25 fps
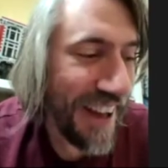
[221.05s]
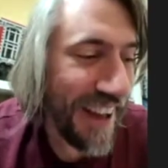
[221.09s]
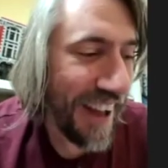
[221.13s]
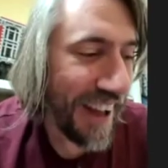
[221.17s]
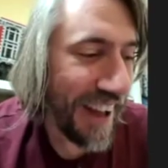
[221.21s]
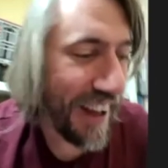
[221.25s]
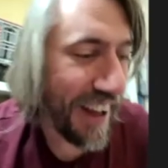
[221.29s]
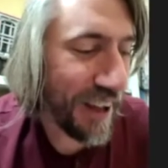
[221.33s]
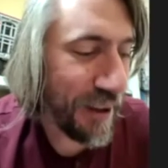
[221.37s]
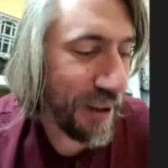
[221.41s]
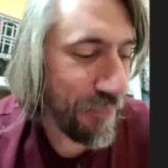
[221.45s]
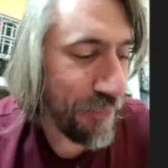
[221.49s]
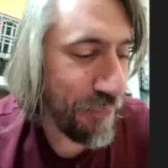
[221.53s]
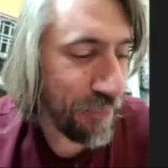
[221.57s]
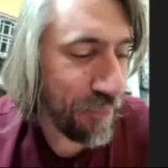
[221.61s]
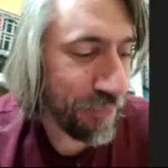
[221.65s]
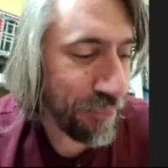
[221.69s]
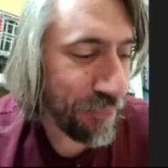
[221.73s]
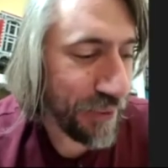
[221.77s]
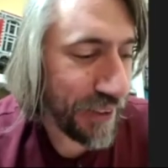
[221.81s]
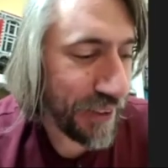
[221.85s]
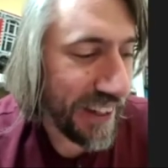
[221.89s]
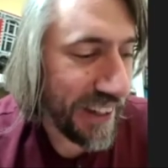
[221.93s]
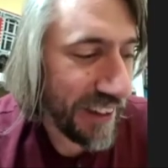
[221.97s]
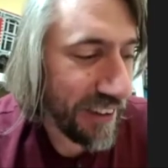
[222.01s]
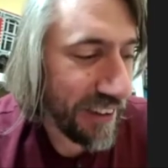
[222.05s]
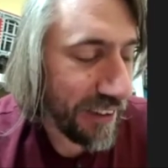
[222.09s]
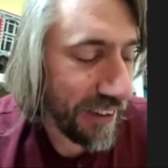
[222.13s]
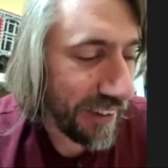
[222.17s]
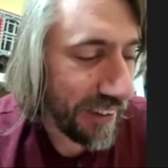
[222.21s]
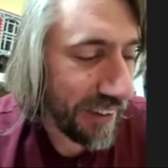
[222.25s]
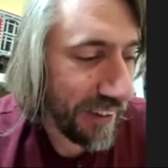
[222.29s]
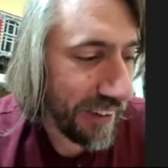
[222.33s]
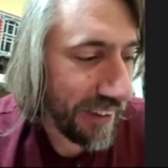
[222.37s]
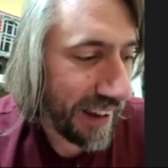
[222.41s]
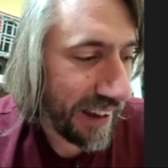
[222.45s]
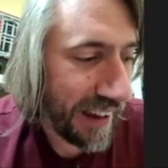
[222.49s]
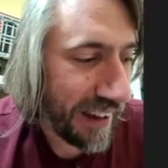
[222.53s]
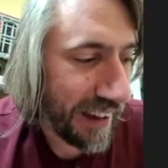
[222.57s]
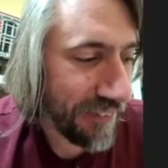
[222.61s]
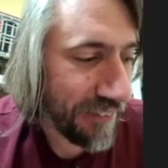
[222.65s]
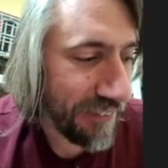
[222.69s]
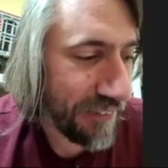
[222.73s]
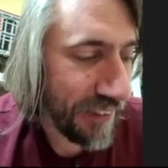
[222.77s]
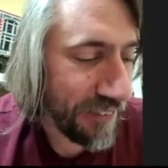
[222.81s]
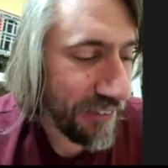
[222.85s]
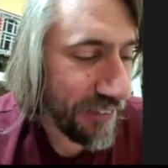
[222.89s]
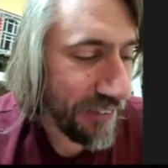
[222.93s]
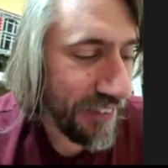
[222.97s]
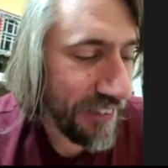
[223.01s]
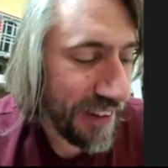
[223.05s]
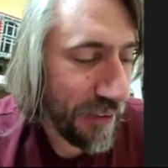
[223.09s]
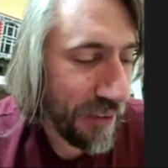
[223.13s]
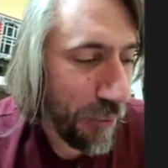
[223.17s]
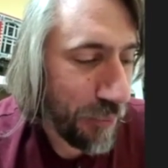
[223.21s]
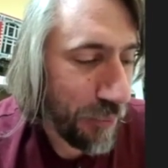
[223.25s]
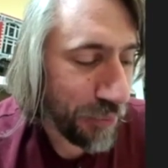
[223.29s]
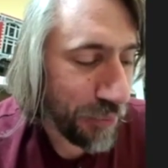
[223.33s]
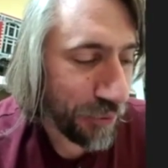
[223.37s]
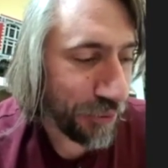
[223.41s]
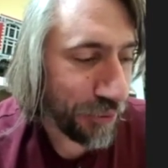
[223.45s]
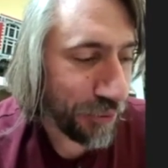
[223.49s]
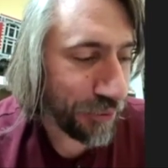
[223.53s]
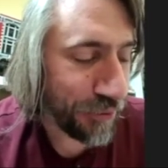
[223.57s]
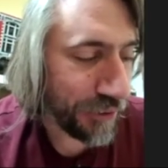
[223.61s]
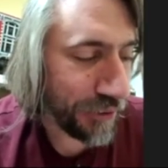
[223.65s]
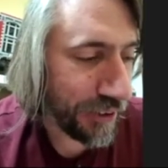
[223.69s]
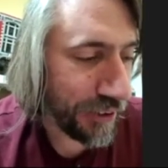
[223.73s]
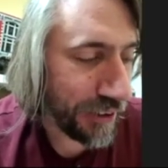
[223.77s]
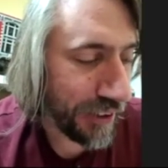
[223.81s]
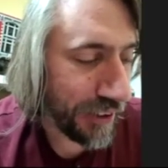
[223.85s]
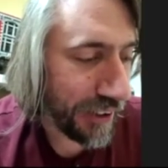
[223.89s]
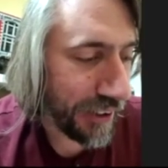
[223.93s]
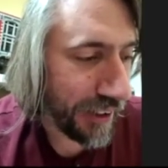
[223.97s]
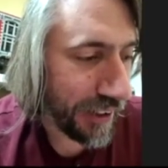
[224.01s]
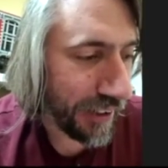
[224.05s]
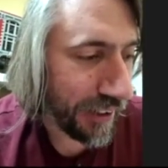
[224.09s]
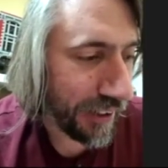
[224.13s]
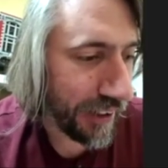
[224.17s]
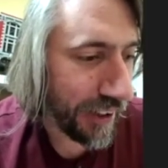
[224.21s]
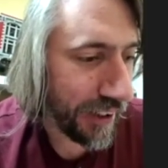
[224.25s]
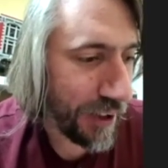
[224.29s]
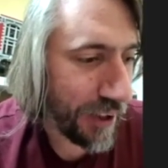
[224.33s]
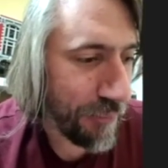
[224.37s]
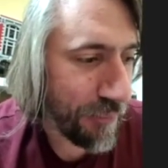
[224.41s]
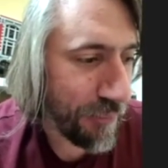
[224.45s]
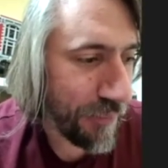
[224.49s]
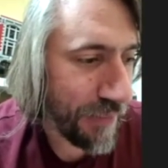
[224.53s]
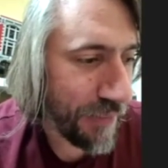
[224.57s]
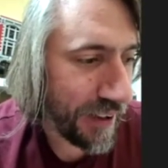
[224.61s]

Um, but yeah, the, af- after they were born, um,